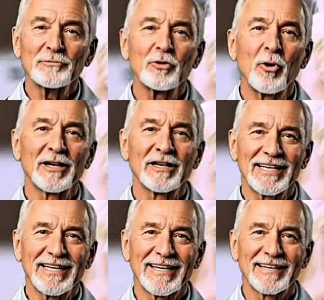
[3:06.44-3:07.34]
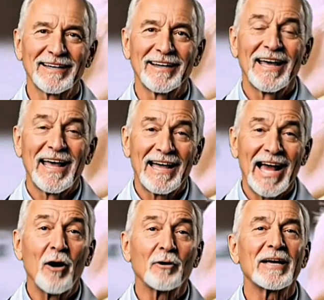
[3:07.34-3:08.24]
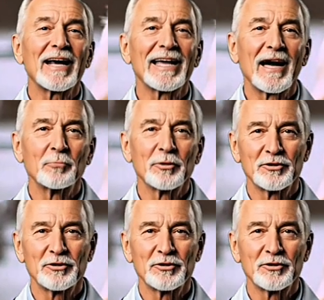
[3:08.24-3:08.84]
can realign everything. Sit